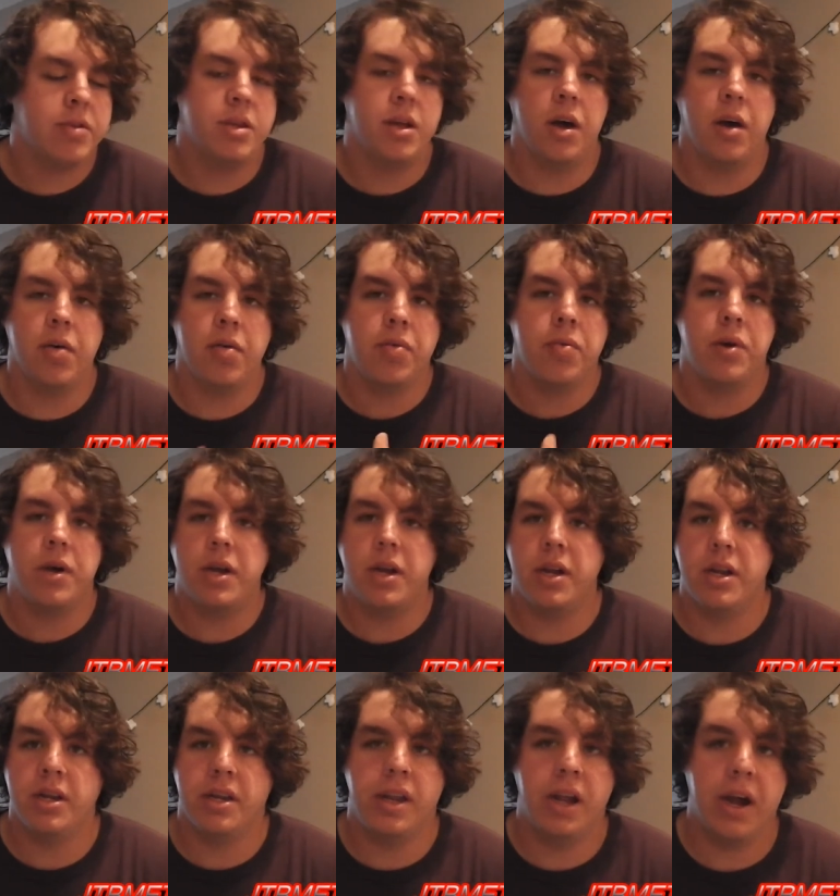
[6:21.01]
stuff
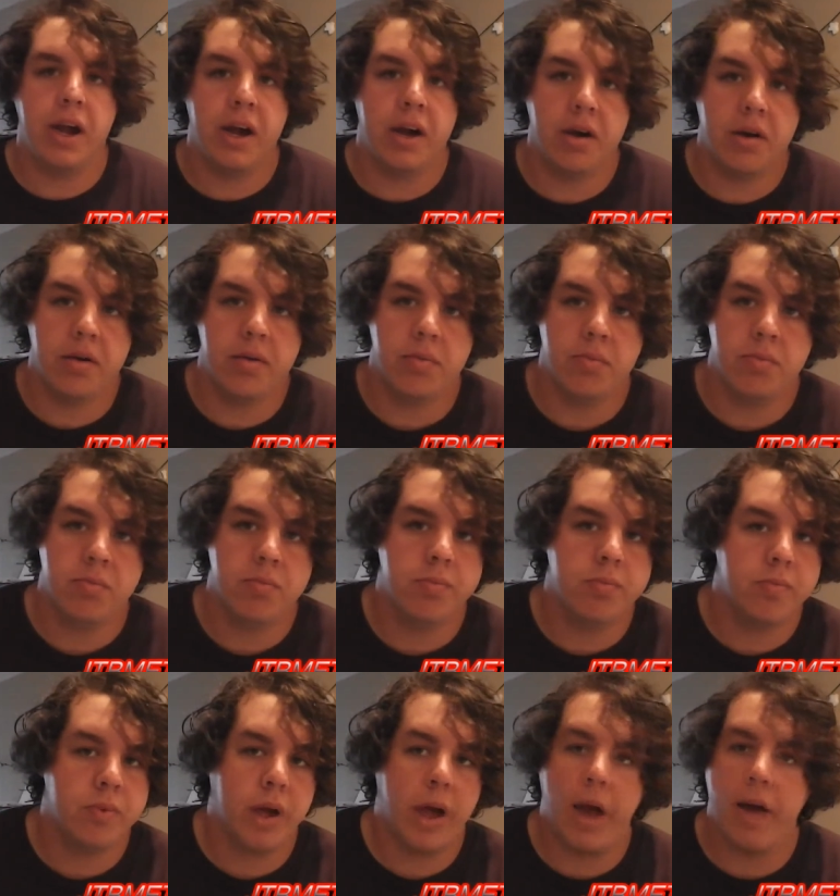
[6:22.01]
went down
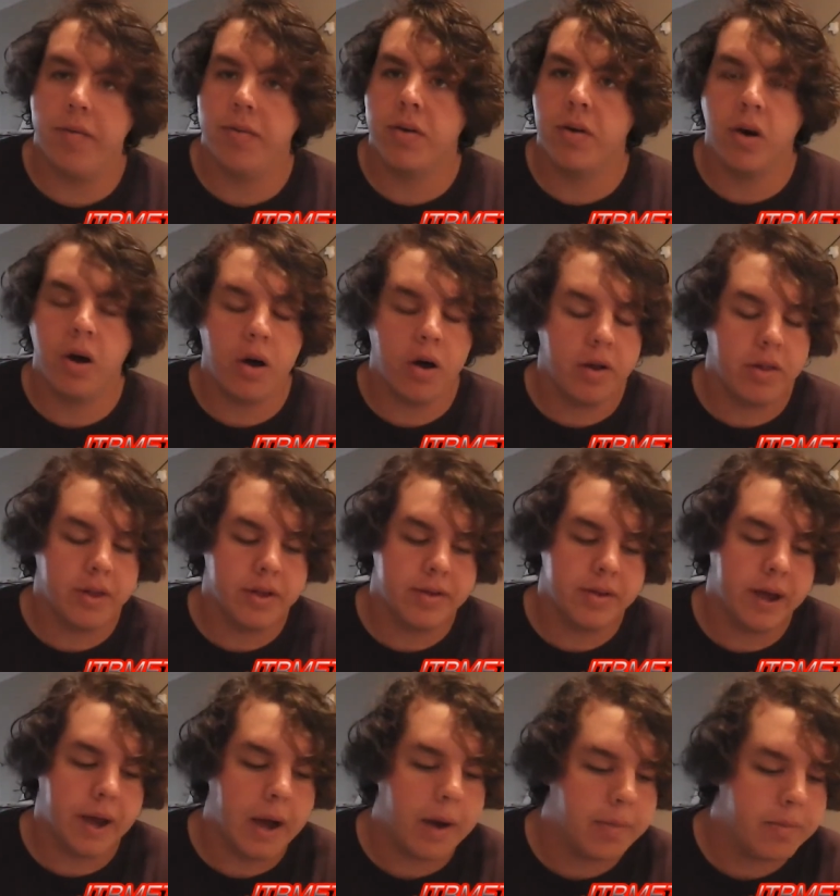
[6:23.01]
after all this
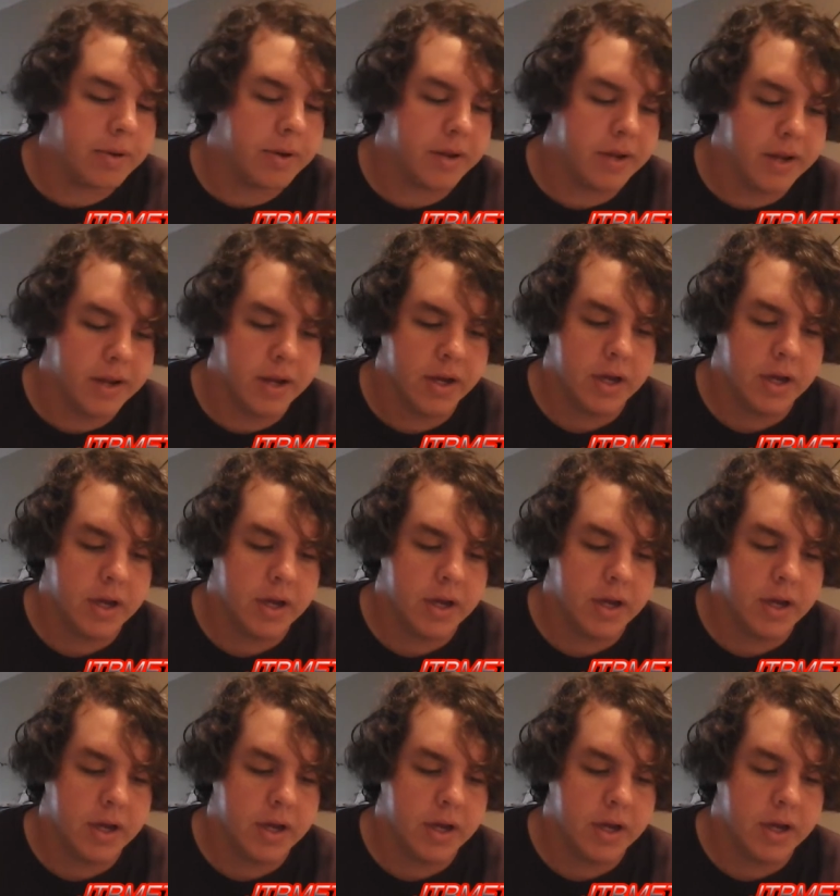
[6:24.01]
happened.